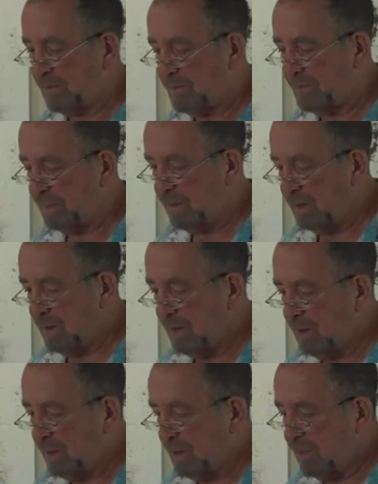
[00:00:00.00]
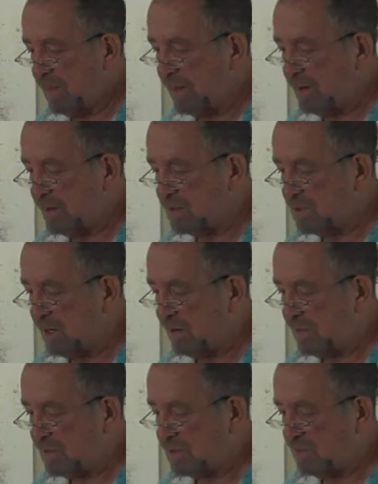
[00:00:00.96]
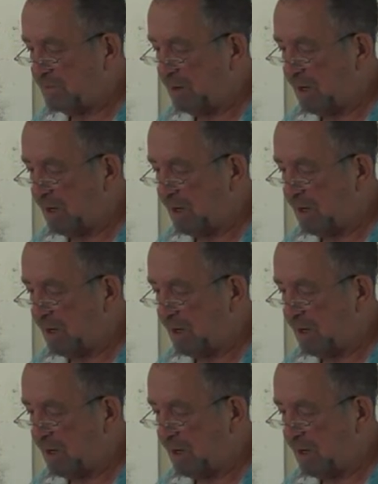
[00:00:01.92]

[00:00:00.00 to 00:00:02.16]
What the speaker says: Today it was going to be Ozzy,